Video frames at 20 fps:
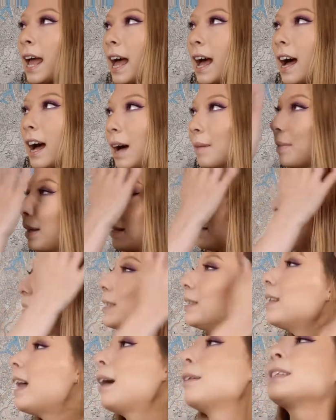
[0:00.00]
And
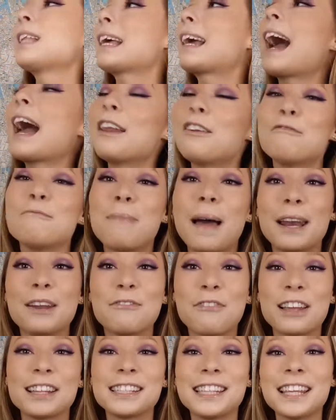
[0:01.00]
I was like kind of
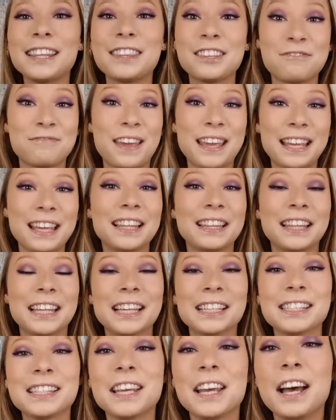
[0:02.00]
manifesting them making
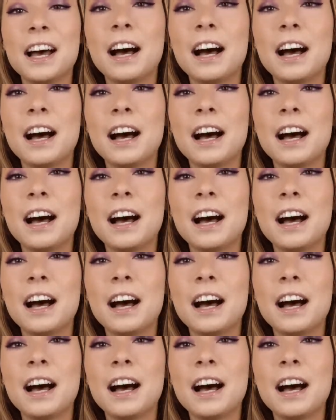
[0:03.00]
this,